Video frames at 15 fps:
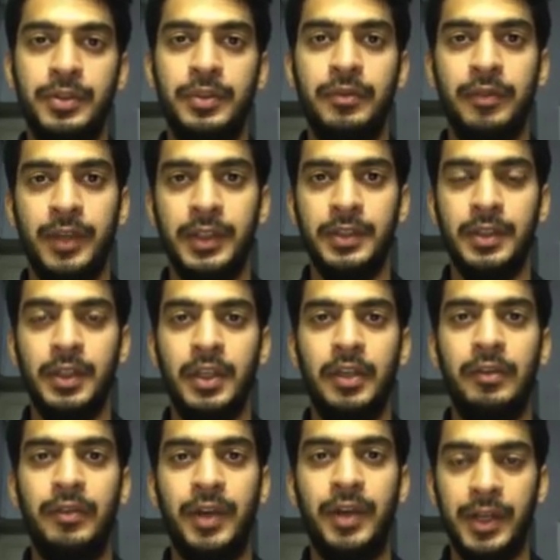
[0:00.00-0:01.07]
with
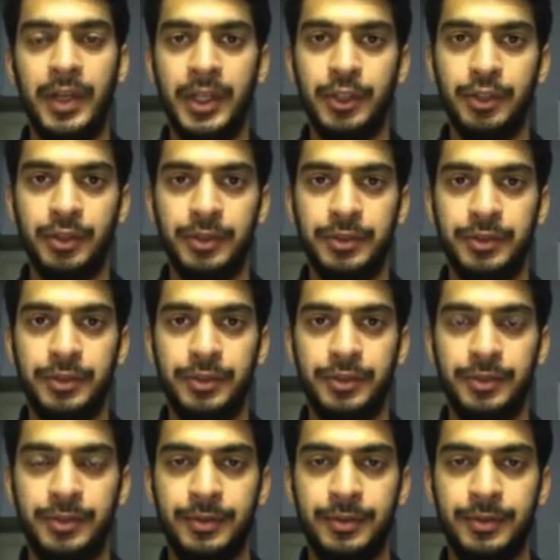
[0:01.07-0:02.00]
variations.